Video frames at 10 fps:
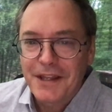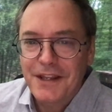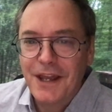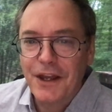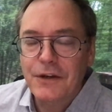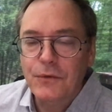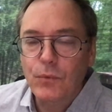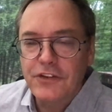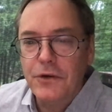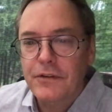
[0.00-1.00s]
Yeah, and
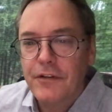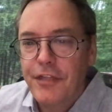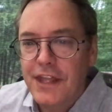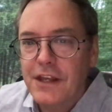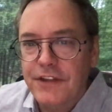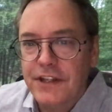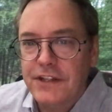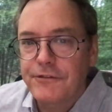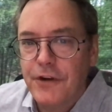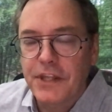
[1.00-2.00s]
we don't think of
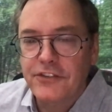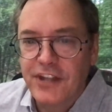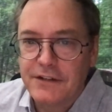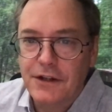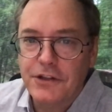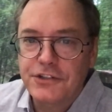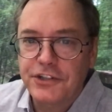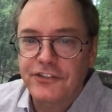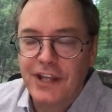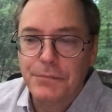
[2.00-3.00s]
it from the
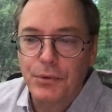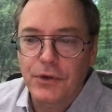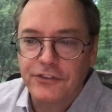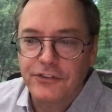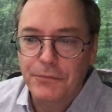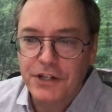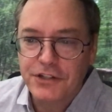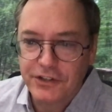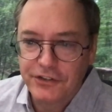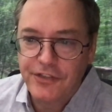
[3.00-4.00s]
technology standpoint so
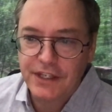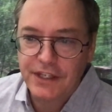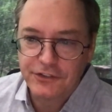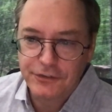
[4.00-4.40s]
much as the